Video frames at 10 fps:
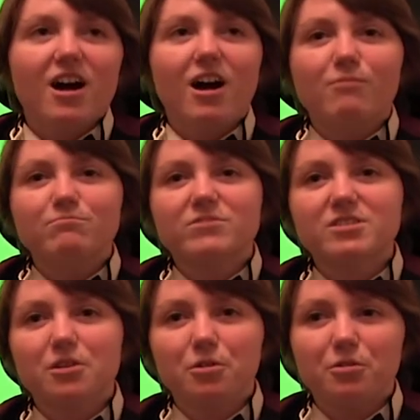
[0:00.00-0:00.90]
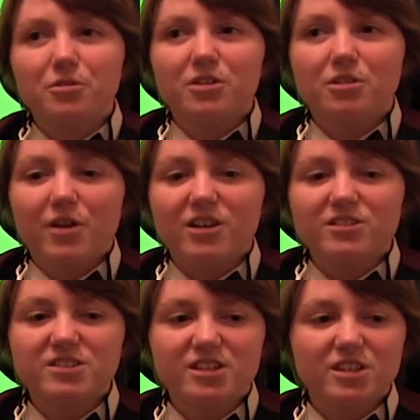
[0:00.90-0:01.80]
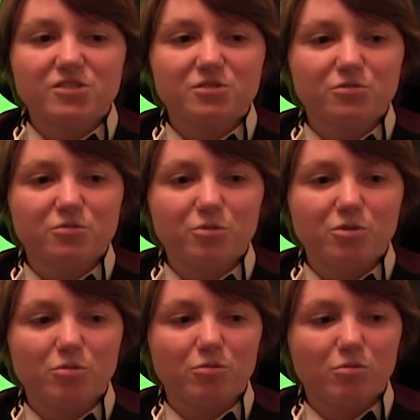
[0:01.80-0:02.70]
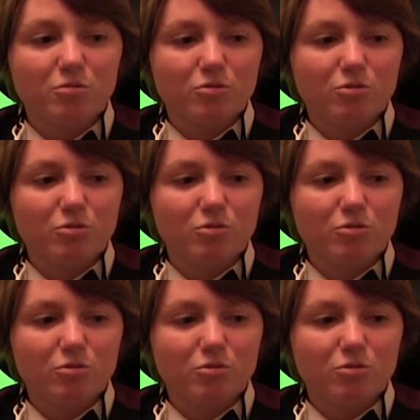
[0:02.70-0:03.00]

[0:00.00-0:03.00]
Um, so, you know, and to see sort of you,